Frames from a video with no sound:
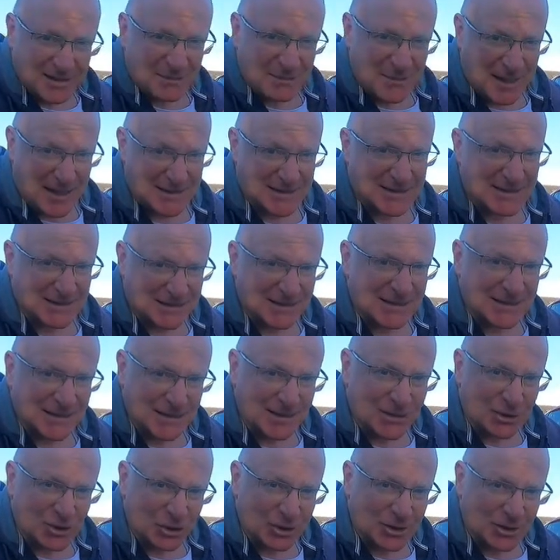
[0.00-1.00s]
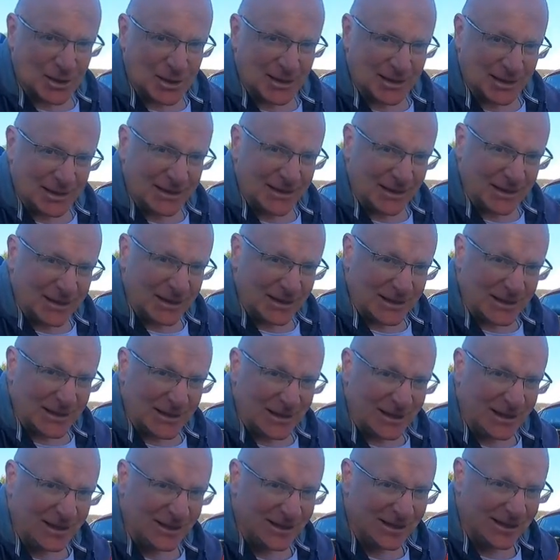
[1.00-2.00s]
Mazdas need a good clean. They like
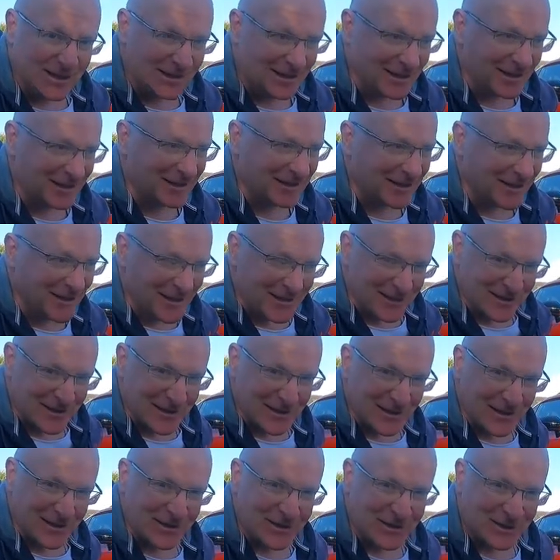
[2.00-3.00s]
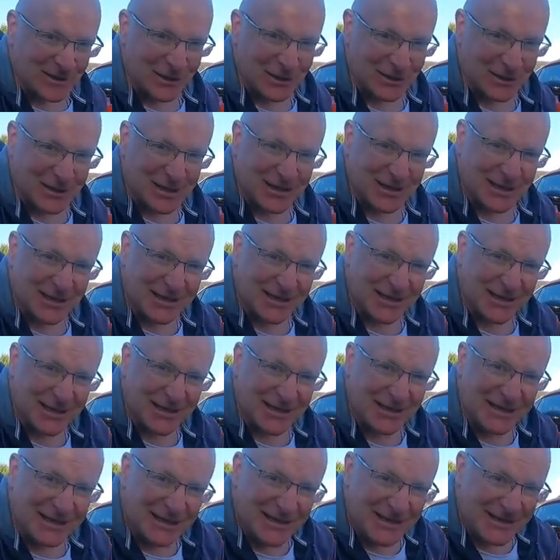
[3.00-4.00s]
a good clean.